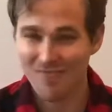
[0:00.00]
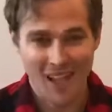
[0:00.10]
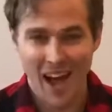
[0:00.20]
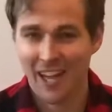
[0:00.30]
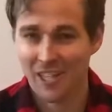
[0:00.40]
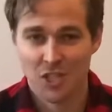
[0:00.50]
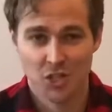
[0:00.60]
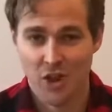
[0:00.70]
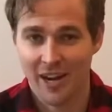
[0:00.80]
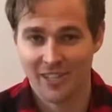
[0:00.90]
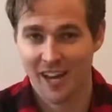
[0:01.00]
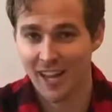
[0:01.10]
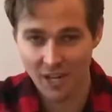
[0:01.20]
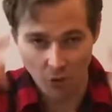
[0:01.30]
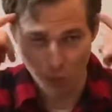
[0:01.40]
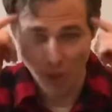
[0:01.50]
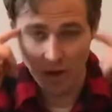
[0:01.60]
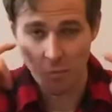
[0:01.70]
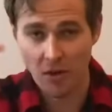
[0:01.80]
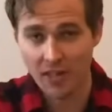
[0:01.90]
I get distracted. I get
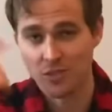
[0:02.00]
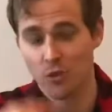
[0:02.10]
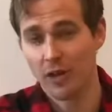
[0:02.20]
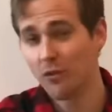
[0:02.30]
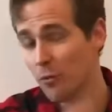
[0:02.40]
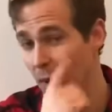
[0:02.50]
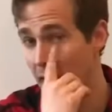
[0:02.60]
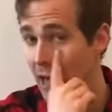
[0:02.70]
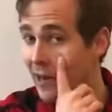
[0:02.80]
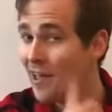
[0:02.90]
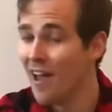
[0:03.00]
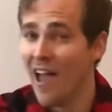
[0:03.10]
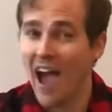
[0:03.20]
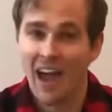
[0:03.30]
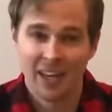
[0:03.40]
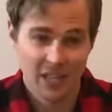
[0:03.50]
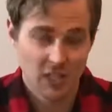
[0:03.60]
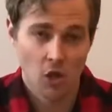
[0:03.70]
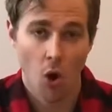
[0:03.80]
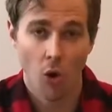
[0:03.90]
random thoughts running through my head, and it's
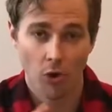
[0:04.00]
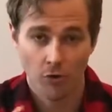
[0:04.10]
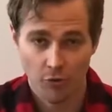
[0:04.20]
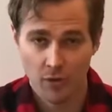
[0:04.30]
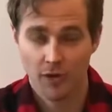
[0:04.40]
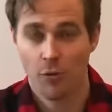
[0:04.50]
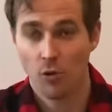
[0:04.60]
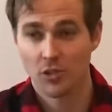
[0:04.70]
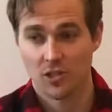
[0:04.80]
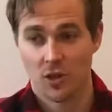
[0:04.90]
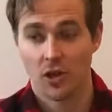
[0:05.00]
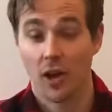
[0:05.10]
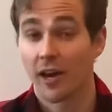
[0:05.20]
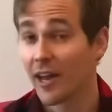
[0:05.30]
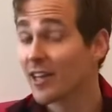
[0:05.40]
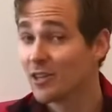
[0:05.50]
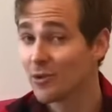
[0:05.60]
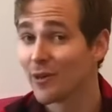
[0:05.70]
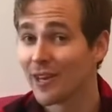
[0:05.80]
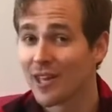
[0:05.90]
harder for me to focus on God. I can do
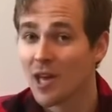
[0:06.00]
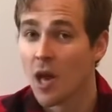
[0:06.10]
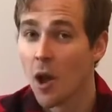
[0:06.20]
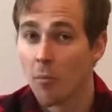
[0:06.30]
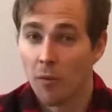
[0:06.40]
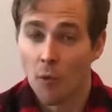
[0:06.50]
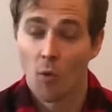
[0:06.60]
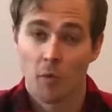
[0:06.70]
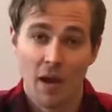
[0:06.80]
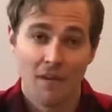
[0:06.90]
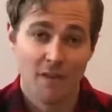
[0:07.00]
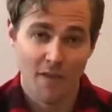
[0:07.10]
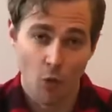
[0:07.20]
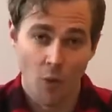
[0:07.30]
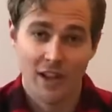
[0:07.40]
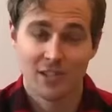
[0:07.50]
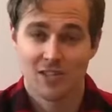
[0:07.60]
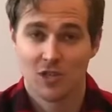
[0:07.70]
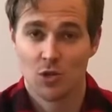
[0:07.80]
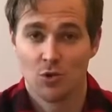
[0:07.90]
it, but one of my favorite ways
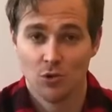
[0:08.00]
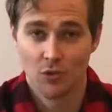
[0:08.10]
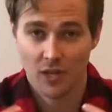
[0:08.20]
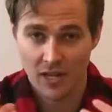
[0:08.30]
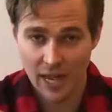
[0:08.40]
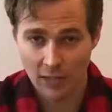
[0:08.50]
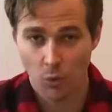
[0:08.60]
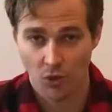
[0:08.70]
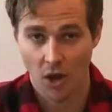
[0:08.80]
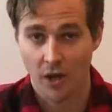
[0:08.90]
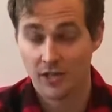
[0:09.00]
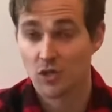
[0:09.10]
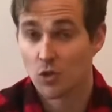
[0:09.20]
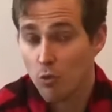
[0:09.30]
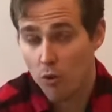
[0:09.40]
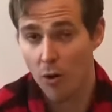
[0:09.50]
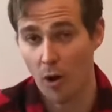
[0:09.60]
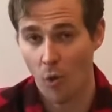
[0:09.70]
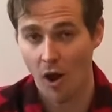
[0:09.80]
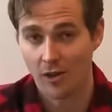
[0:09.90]
to connect with God is through prayer
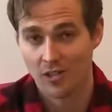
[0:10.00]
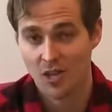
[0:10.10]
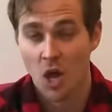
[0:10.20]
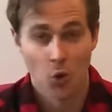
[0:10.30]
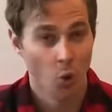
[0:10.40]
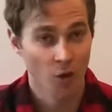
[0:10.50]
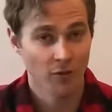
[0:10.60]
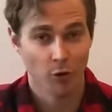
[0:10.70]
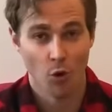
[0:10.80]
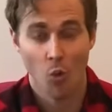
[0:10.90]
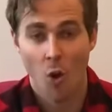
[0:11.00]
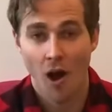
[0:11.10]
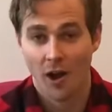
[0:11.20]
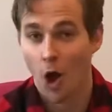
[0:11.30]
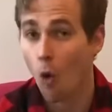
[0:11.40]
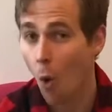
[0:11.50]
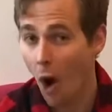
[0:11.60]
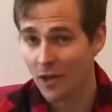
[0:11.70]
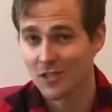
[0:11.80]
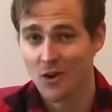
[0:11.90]
walks, going for a
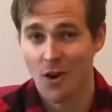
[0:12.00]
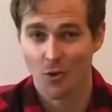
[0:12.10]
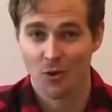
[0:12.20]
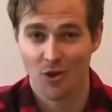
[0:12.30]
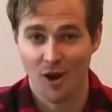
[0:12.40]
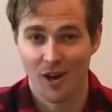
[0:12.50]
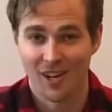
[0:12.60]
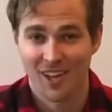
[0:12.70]
walk and talk with God,